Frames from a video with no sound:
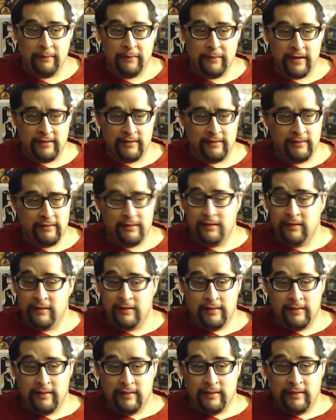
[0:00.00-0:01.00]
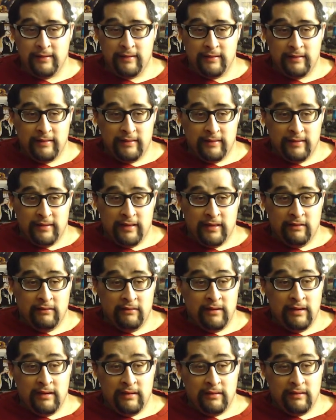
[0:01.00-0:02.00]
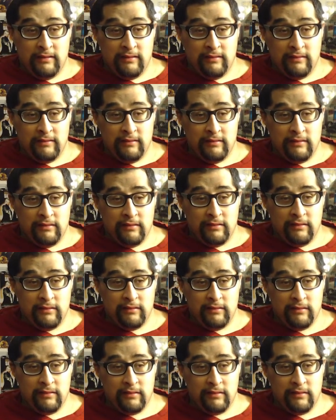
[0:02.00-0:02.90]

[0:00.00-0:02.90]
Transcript: but if anything happens to that